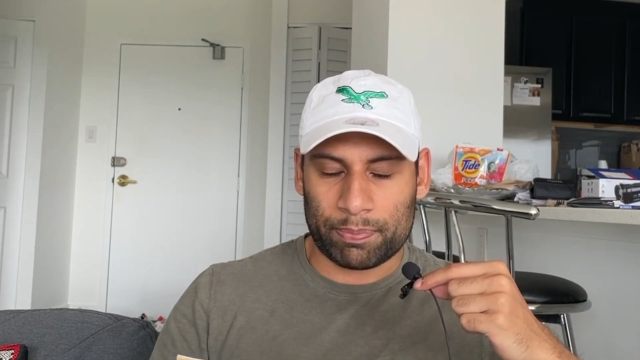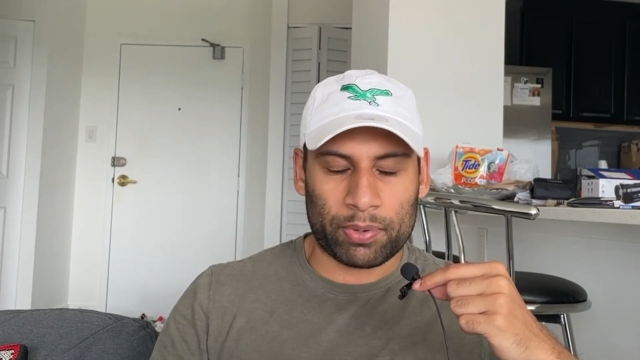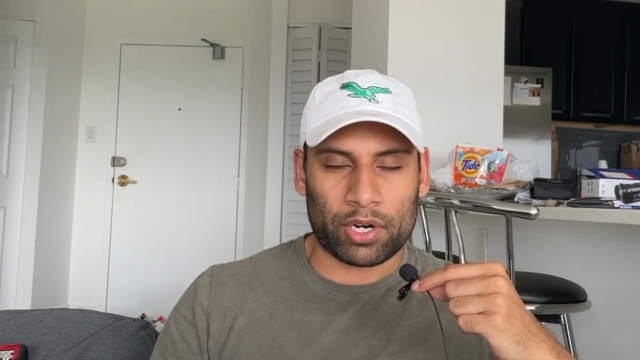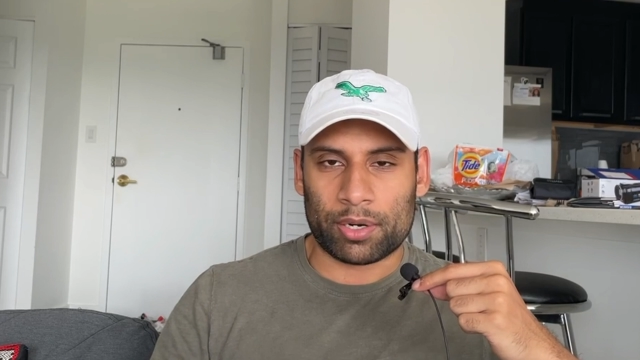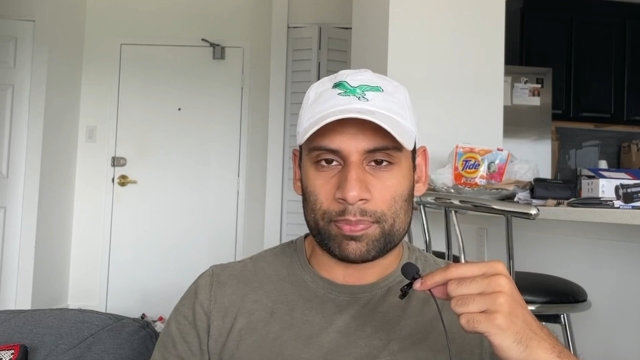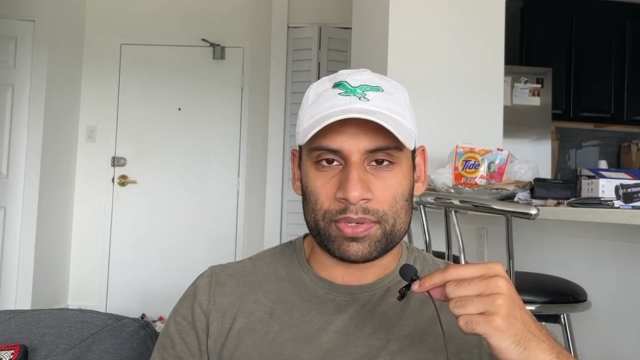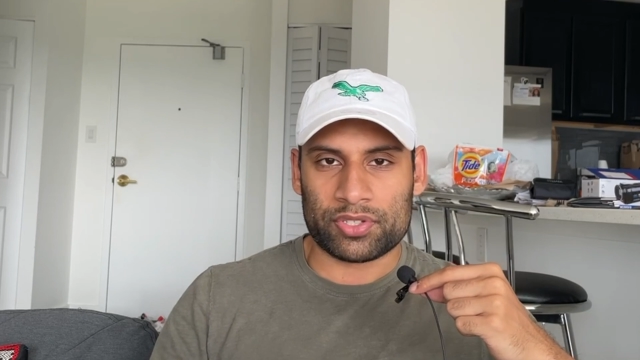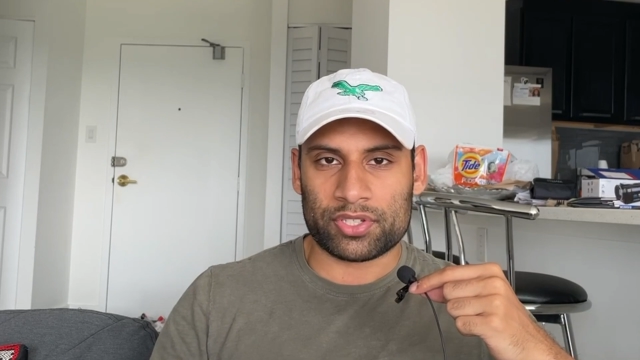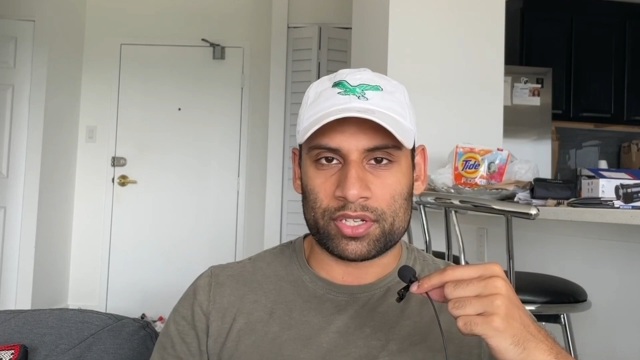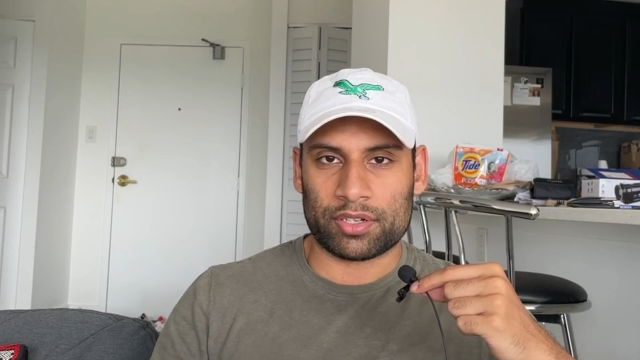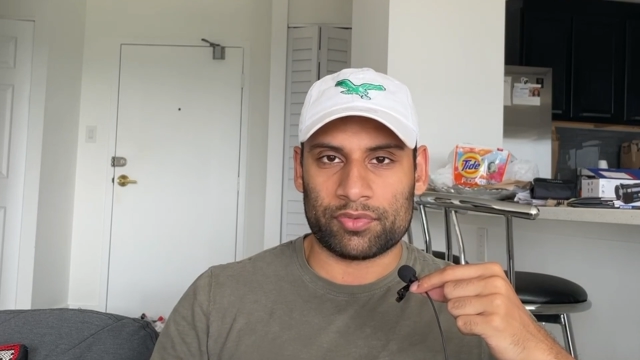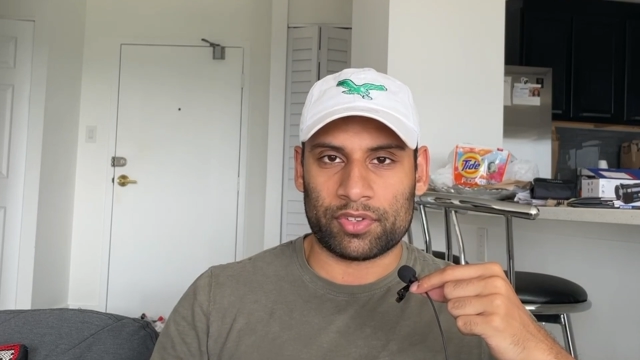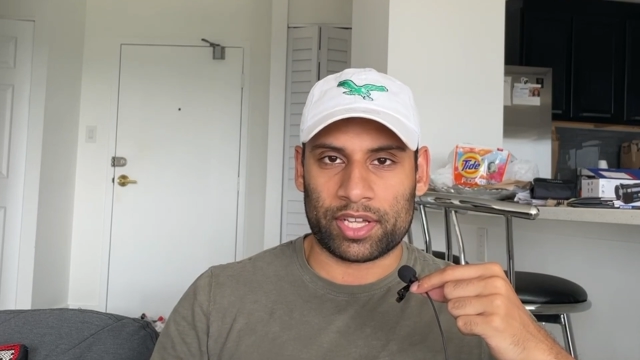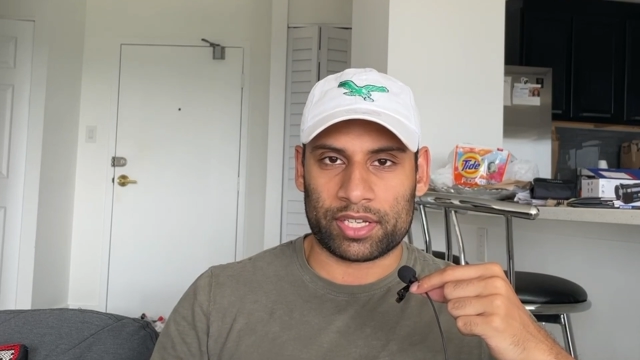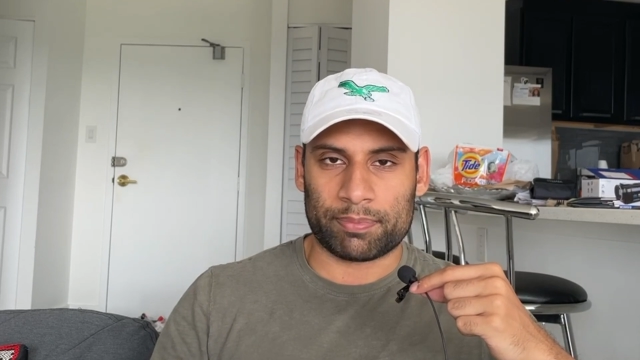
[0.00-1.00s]
purpose
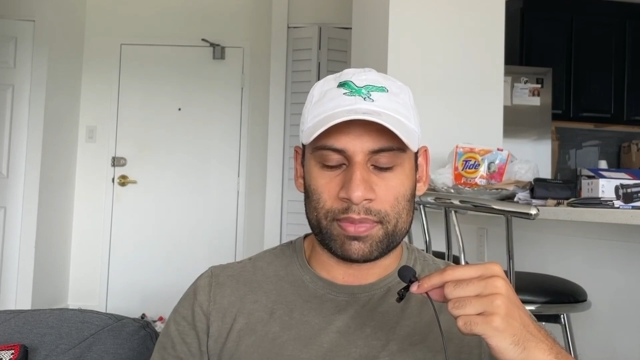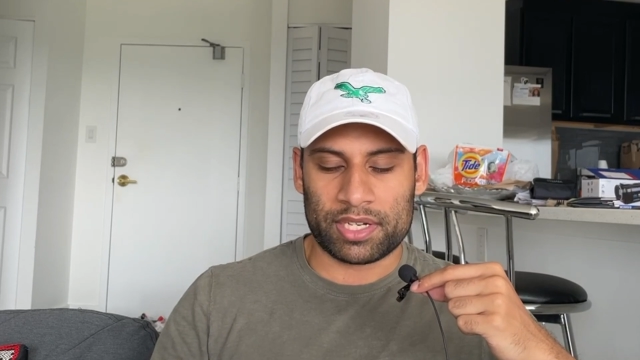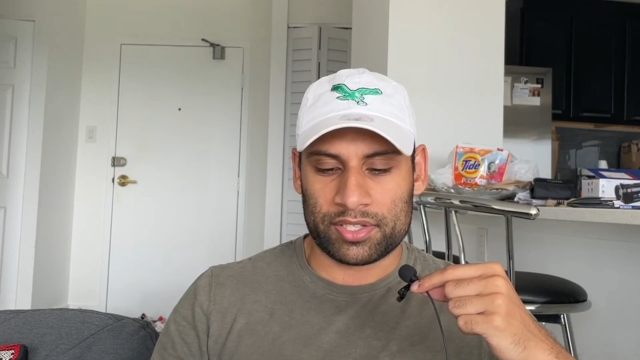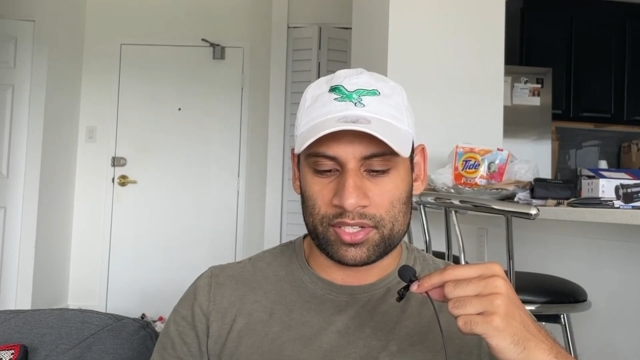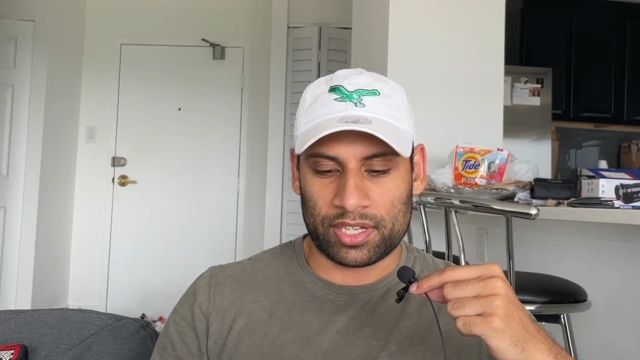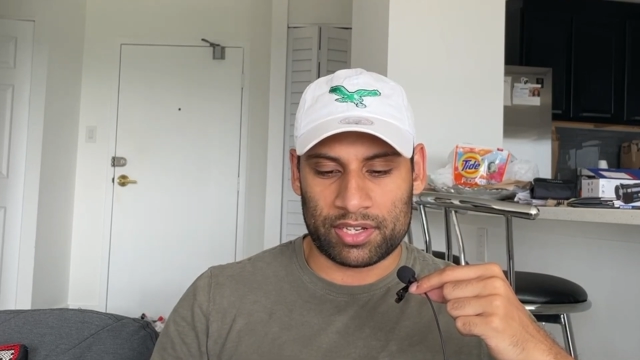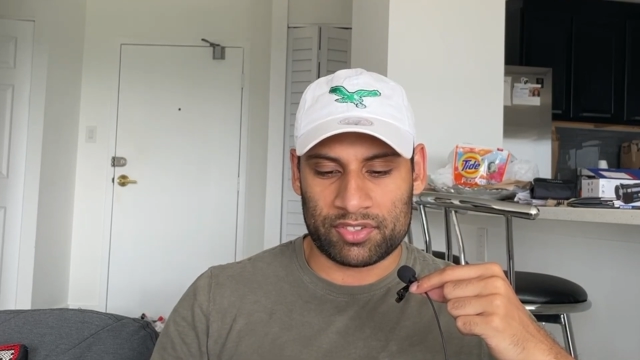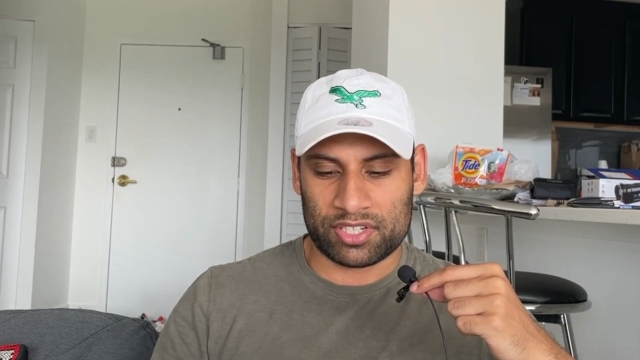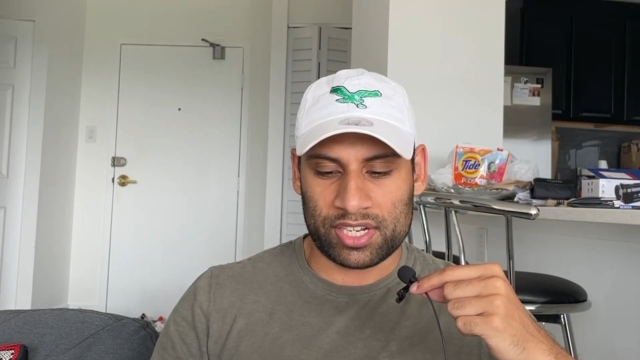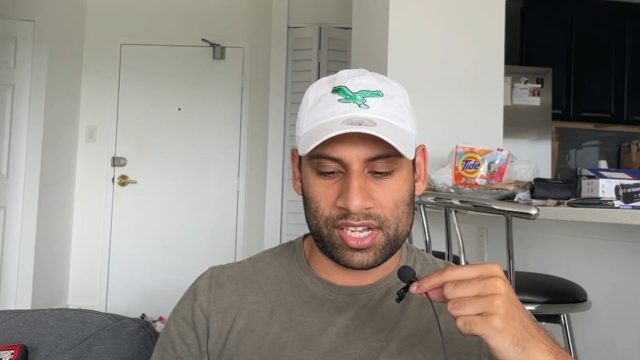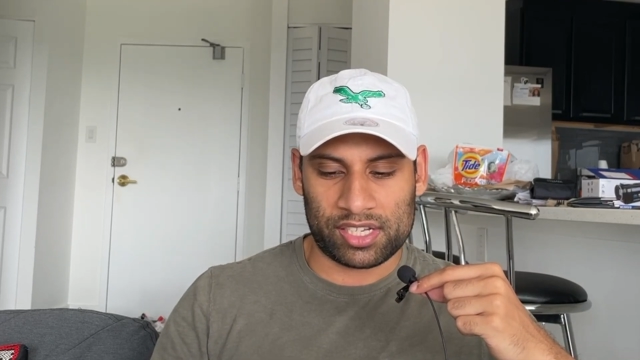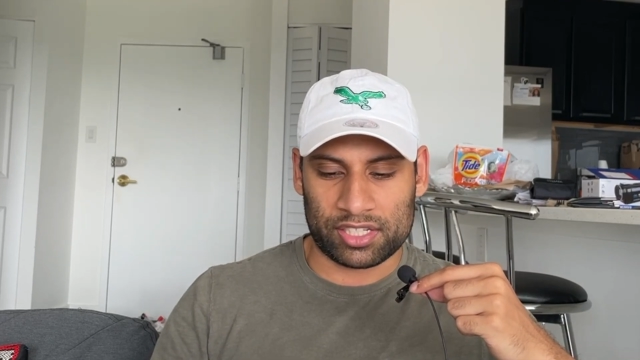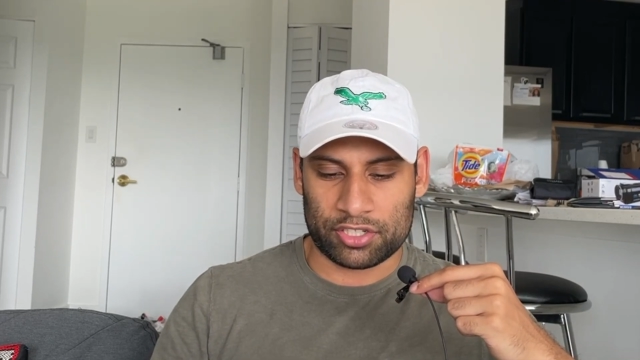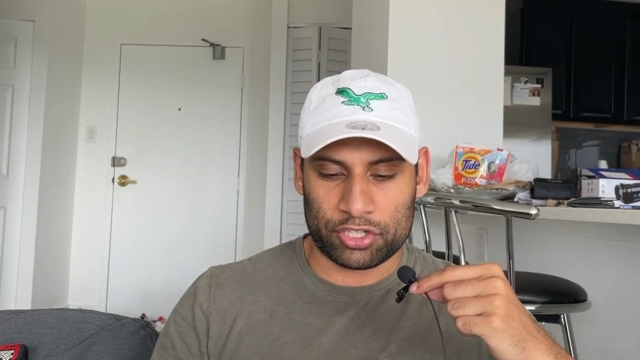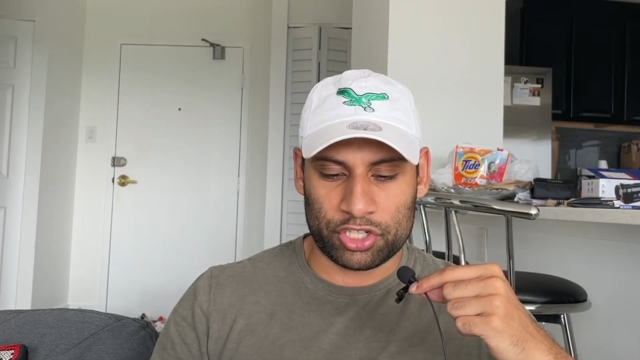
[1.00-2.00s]
of like men's
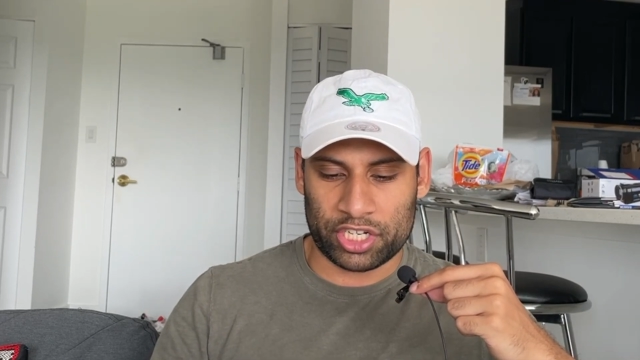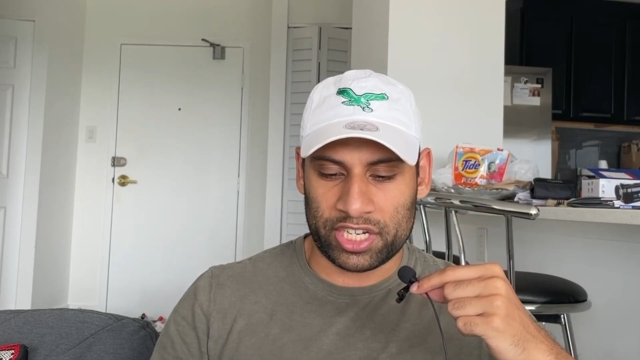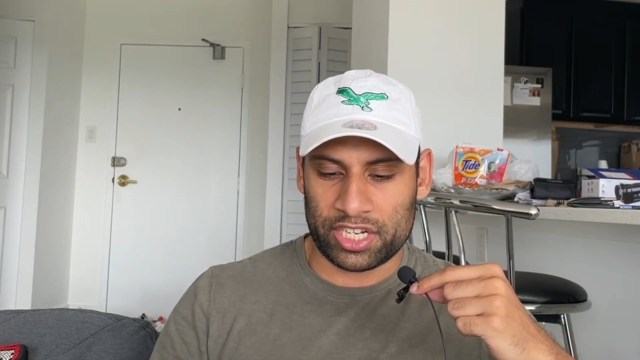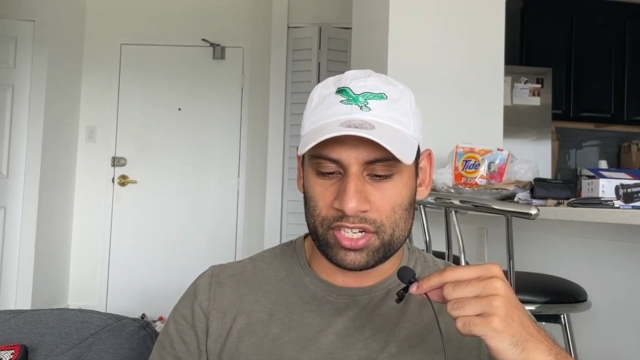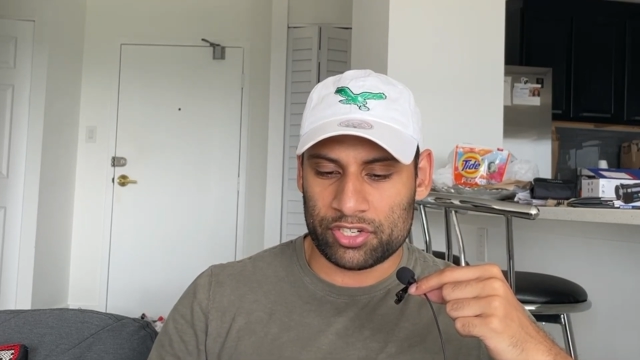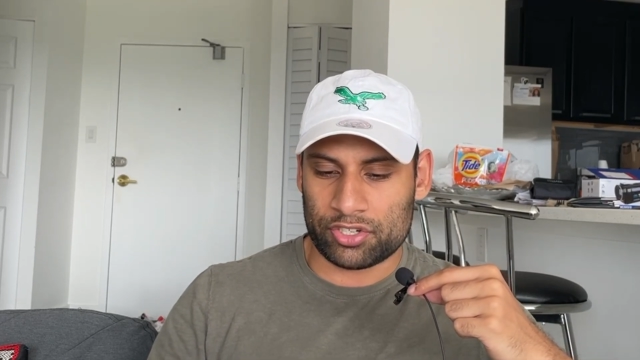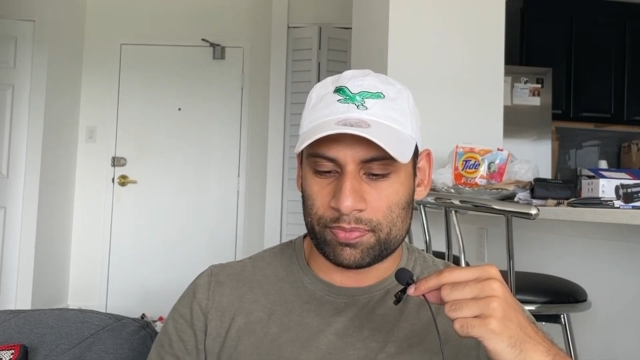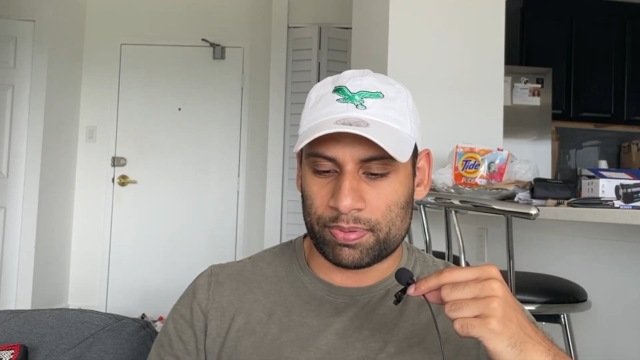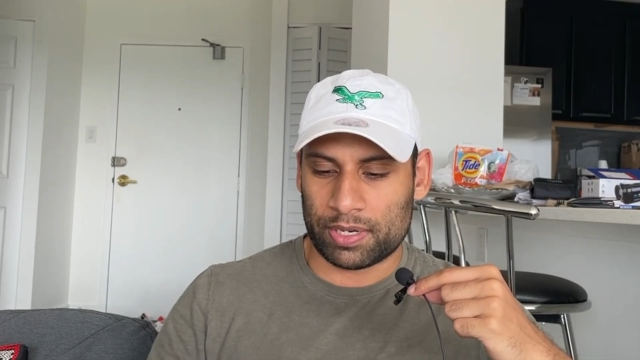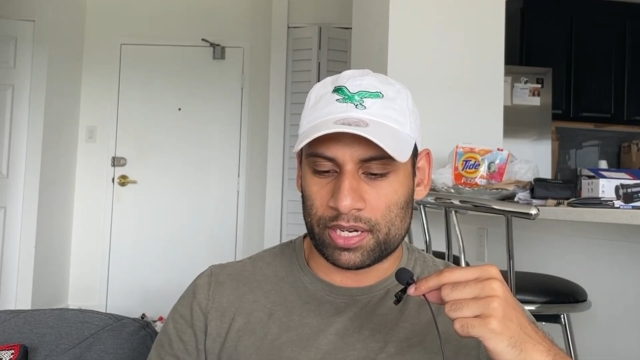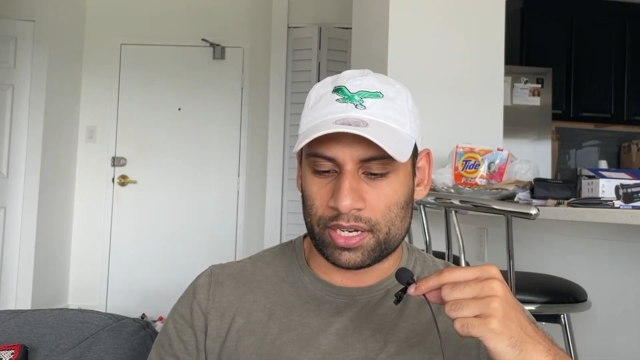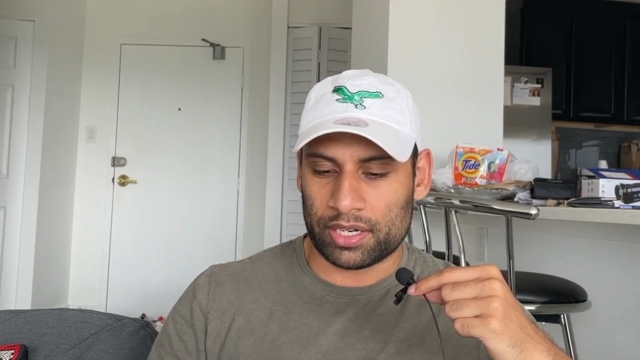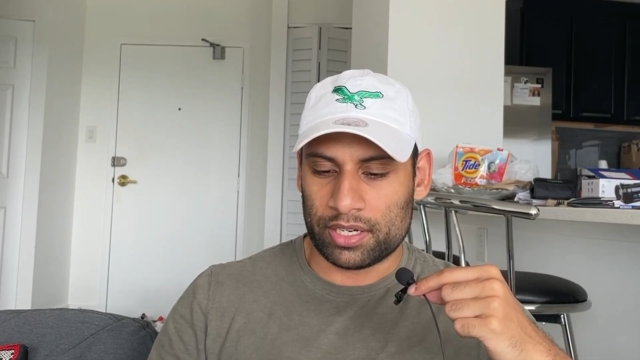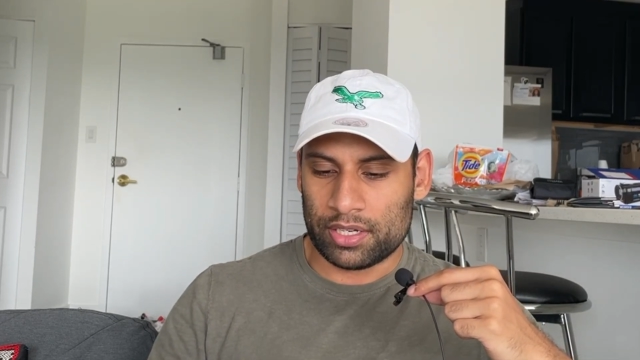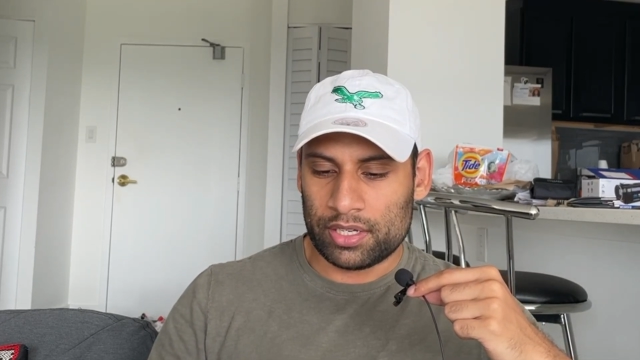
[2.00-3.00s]
lifestyle has changed.
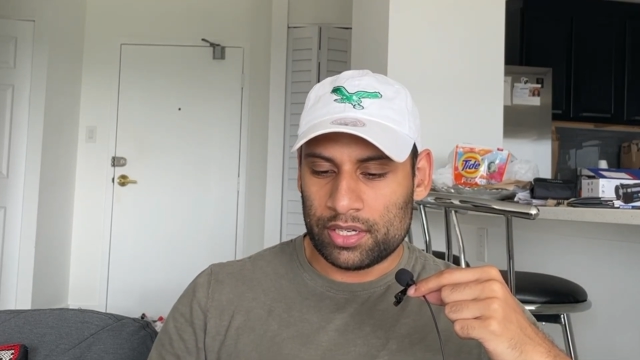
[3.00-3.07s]
But,